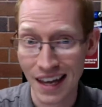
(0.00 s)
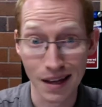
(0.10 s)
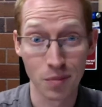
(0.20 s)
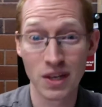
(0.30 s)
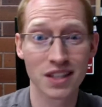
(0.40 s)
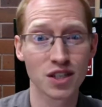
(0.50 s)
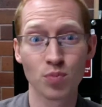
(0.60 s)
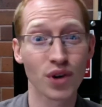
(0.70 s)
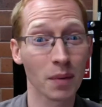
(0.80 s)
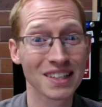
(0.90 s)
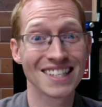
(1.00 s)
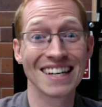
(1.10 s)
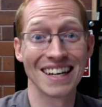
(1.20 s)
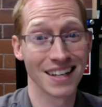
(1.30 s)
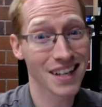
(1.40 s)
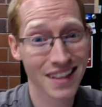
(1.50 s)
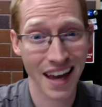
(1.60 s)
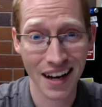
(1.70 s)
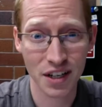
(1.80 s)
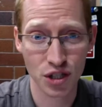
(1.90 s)
It means you probably didn't need
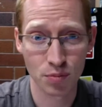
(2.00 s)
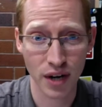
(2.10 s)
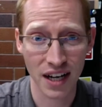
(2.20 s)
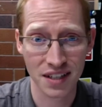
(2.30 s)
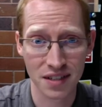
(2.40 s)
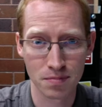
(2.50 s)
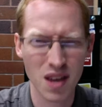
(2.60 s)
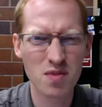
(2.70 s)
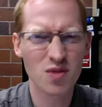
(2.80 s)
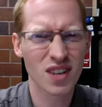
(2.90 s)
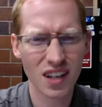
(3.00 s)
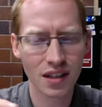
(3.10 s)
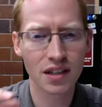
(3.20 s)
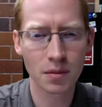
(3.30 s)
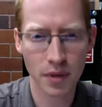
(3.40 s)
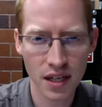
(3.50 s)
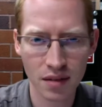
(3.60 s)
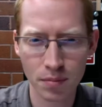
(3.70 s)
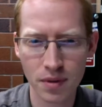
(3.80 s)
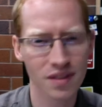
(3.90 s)
that extra practice. Maybe you need a little
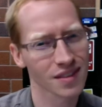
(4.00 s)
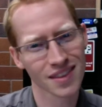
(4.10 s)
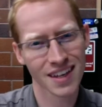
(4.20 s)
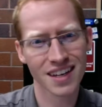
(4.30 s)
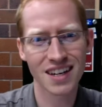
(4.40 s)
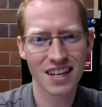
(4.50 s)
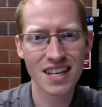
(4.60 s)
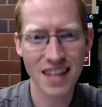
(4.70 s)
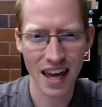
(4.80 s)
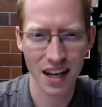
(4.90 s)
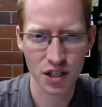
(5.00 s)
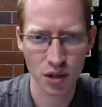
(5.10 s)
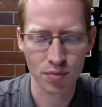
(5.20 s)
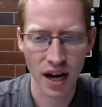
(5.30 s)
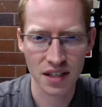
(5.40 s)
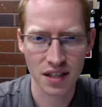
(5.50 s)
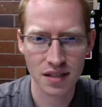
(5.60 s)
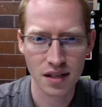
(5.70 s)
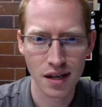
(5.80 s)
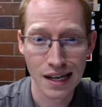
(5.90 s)
bit, but they didn't need that extra
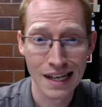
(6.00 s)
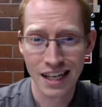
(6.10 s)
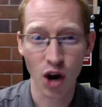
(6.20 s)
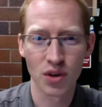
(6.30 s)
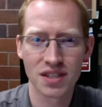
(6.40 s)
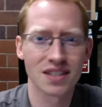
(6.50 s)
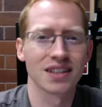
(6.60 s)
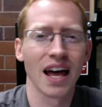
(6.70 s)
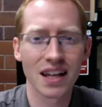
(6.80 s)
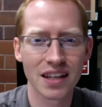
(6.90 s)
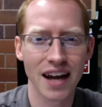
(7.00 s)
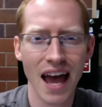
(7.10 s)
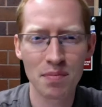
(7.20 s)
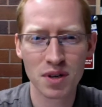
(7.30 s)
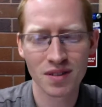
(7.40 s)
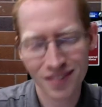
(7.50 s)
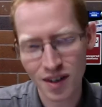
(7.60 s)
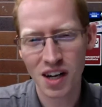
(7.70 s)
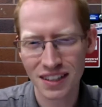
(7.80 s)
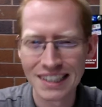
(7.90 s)
practice. Is this likely to happen?
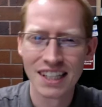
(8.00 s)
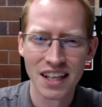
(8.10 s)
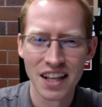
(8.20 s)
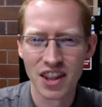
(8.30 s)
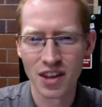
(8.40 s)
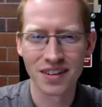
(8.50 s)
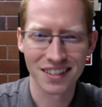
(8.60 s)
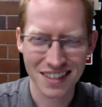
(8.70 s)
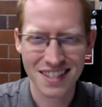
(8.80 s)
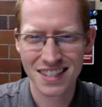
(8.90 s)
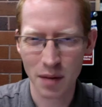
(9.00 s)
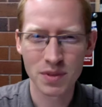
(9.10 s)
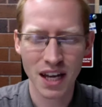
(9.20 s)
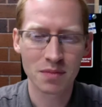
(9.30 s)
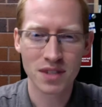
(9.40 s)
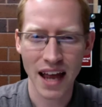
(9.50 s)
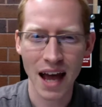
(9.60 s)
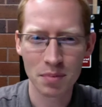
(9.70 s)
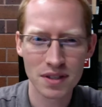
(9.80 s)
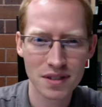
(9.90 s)
Well, sometimes it
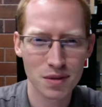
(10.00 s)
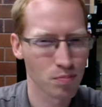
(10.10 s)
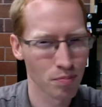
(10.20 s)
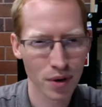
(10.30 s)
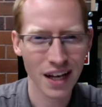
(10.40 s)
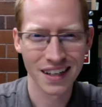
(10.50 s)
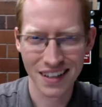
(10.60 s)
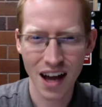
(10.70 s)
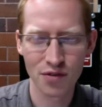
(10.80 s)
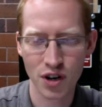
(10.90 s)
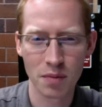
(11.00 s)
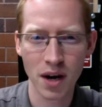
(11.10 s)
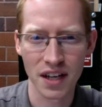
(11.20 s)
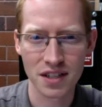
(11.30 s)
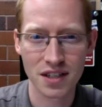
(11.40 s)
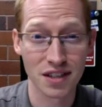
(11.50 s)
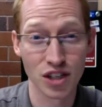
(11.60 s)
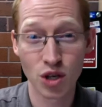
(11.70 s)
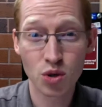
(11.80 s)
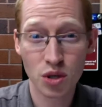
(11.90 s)
happens, but not very much.
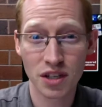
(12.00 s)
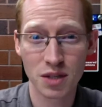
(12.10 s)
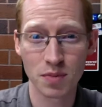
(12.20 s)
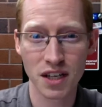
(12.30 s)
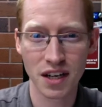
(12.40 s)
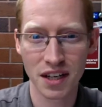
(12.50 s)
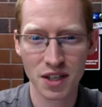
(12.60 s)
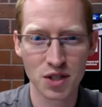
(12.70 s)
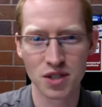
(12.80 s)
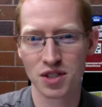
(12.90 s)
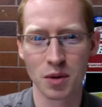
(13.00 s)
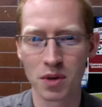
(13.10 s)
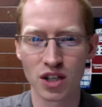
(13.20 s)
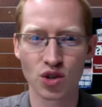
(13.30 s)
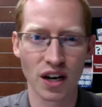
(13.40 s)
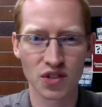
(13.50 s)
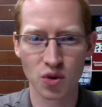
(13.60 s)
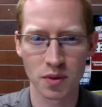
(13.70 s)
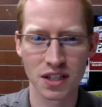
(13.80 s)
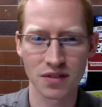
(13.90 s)
Usually it's because somebody
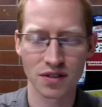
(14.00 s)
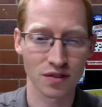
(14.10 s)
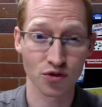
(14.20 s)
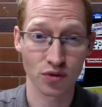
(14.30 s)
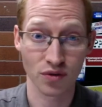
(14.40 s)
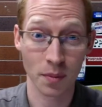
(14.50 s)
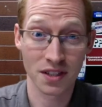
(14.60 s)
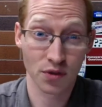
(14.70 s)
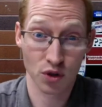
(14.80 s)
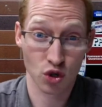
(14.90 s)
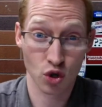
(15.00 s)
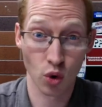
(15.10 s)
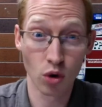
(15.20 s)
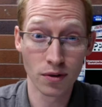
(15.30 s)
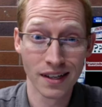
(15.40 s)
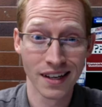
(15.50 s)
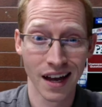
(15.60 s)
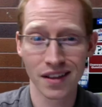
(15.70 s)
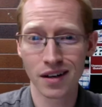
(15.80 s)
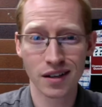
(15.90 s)
transferred from a different school
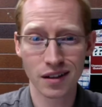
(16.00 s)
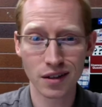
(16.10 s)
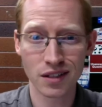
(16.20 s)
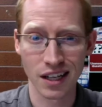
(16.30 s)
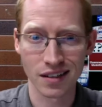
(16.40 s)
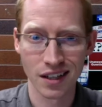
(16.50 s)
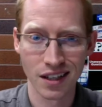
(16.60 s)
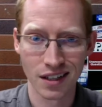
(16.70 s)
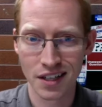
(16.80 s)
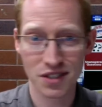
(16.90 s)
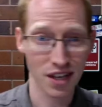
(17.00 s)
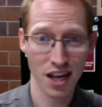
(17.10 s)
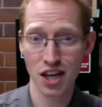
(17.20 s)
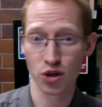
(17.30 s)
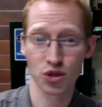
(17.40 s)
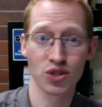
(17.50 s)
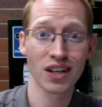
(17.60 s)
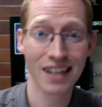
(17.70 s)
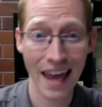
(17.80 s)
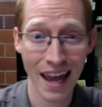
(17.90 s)
and they already learned it. Let's say you're
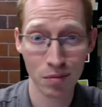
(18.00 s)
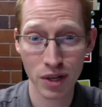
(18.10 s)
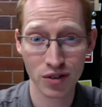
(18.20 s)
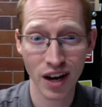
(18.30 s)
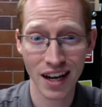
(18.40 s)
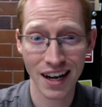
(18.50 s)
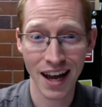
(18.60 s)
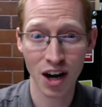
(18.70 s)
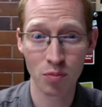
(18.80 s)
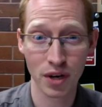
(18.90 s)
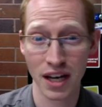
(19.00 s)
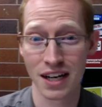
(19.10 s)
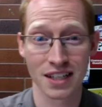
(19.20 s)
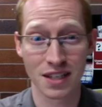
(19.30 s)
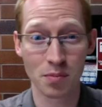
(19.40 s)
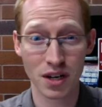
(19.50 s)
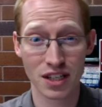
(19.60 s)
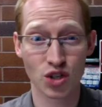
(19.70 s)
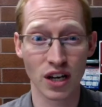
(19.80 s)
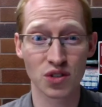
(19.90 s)
studying Hamlet right now, but somebody
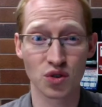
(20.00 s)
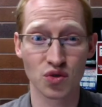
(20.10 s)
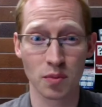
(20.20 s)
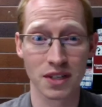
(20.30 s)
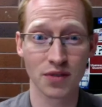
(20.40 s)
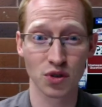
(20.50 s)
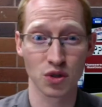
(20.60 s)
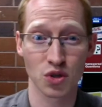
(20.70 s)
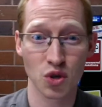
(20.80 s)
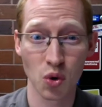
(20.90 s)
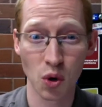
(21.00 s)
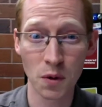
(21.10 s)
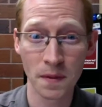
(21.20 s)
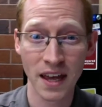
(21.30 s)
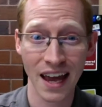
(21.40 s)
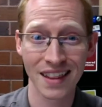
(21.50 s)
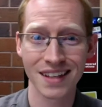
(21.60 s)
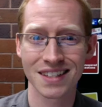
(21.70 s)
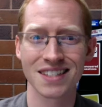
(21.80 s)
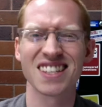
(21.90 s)
transfers from a different school and
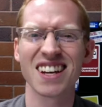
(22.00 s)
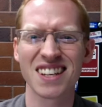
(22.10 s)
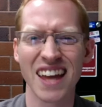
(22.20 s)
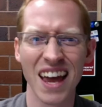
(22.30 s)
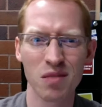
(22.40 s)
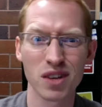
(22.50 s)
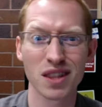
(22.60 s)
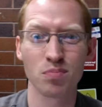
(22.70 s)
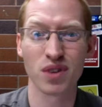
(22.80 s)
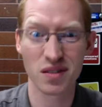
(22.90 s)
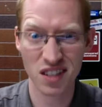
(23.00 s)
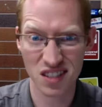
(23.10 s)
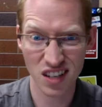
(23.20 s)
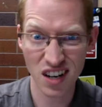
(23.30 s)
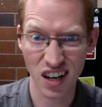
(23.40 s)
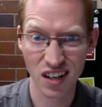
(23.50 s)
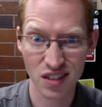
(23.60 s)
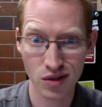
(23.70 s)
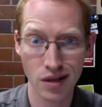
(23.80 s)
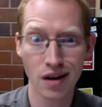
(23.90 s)
they'd studied Hamlet the previous year,
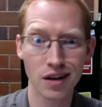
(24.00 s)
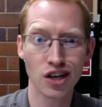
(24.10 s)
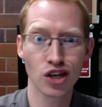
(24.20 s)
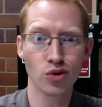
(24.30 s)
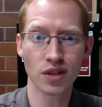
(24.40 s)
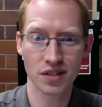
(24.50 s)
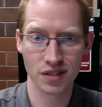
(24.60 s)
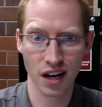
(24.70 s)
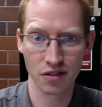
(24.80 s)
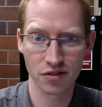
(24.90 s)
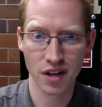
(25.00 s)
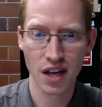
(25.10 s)
so they already knew this stuff.